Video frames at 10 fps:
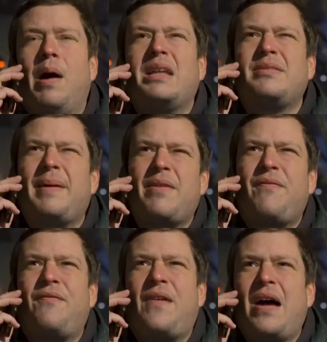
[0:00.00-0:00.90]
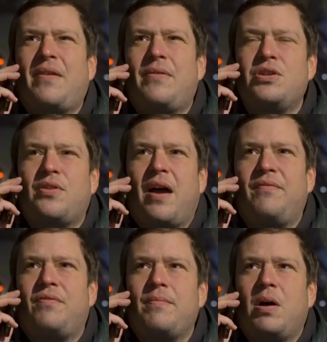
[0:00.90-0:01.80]
Well, it's about a five hour
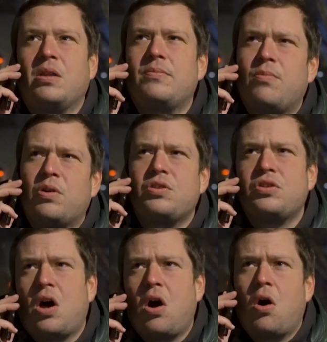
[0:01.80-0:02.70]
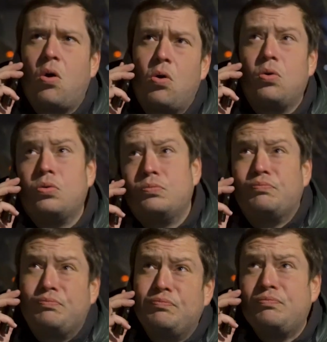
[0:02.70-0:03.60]
drive from Baltimore, so
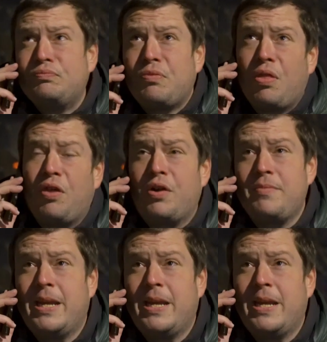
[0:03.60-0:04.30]
30